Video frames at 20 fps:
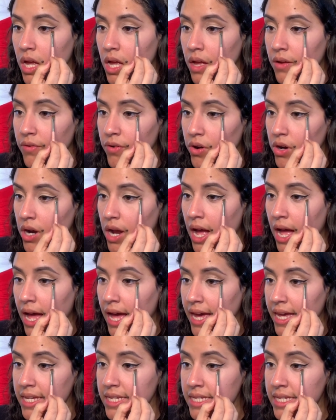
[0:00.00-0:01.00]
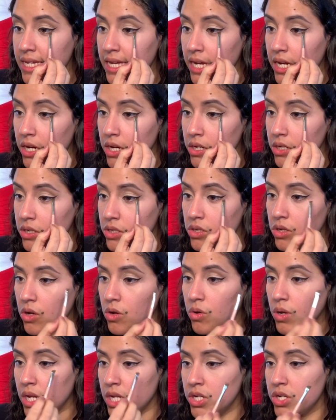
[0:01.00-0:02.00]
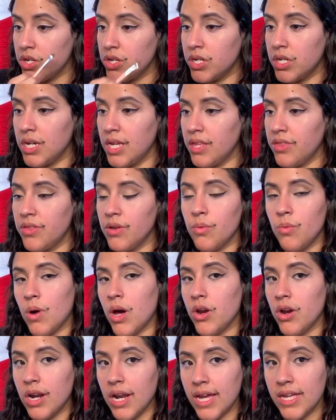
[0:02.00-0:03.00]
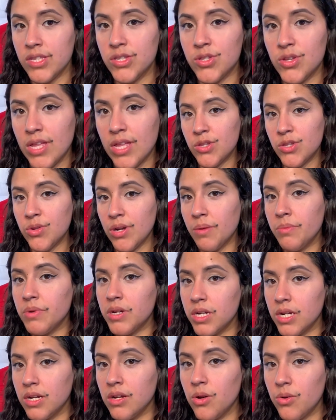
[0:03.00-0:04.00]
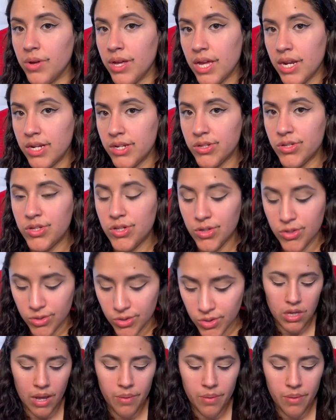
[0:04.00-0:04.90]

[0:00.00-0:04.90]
of her eyes here, so underneath the waterline. So what I'm gonna go ahead and do.